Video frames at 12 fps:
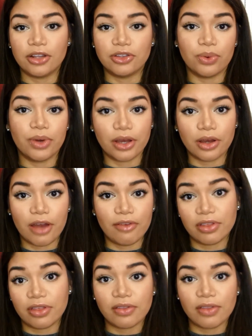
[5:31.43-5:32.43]
doing
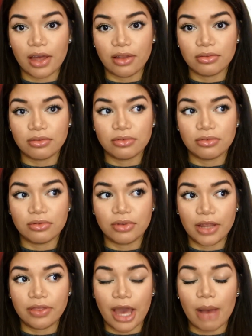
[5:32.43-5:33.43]
everything that
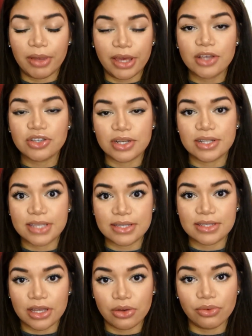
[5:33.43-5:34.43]
in the application it
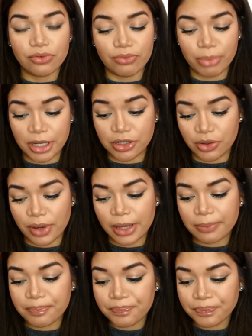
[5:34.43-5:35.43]
says that you've been doing.
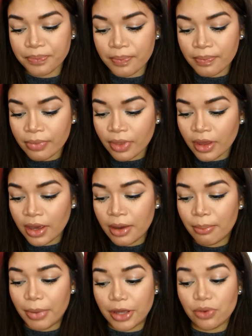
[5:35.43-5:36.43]

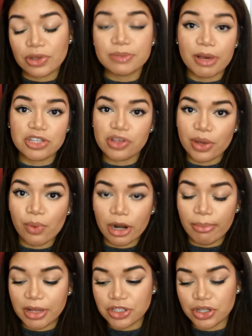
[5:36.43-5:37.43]
But you especially want
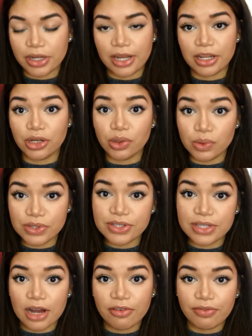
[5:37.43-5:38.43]
to mention any new
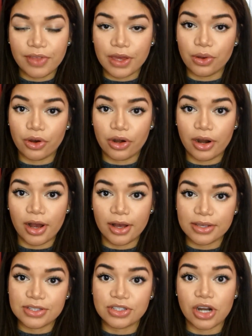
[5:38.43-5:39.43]
stuff that you're
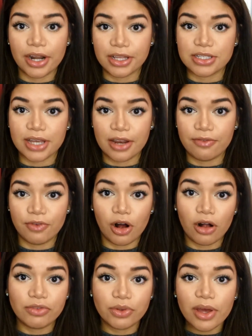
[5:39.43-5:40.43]
starting to get
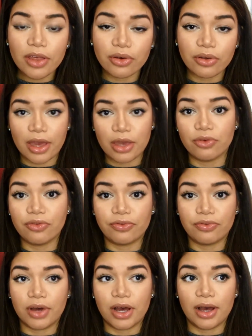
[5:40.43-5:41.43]
involved with, or that you've
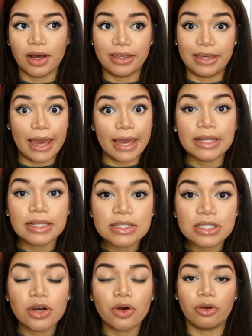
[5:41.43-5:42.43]

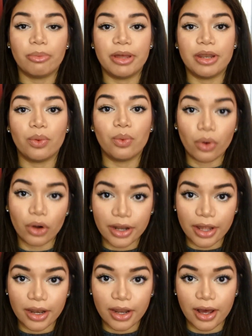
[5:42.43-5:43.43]
gained or been
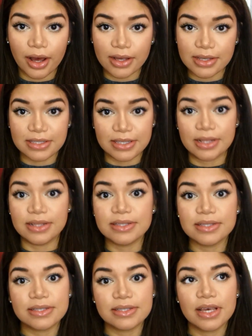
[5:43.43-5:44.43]
awarded
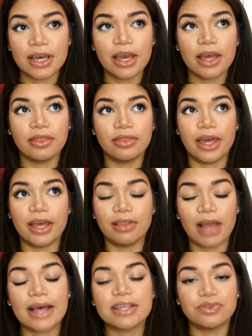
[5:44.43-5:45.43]
since they
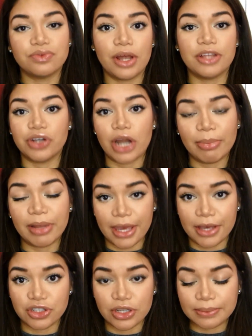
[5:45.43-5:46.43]
last read your
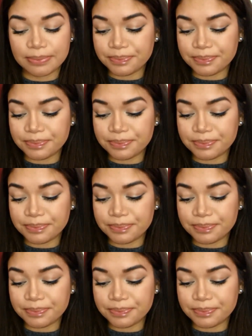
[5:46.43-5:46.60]
application.